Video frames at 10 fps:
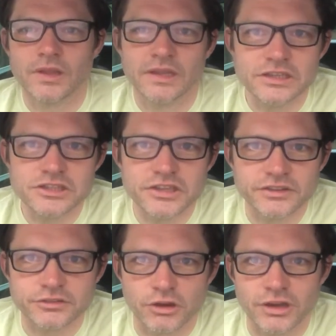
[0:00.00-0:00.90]
In
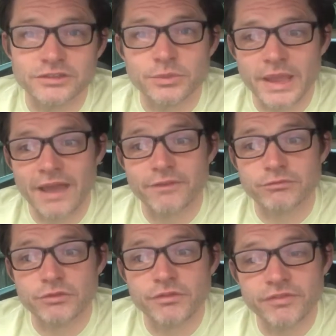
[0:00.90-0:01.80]
Jesus Christ, we
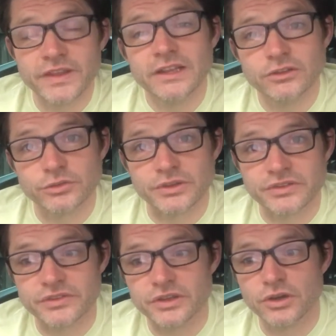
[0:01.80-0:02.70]
have revealed to
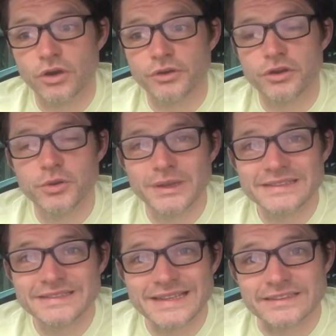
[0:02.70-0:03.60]
us the God who
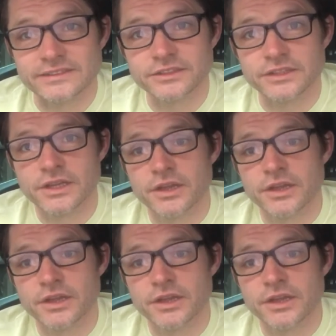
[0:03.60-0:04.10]
exists,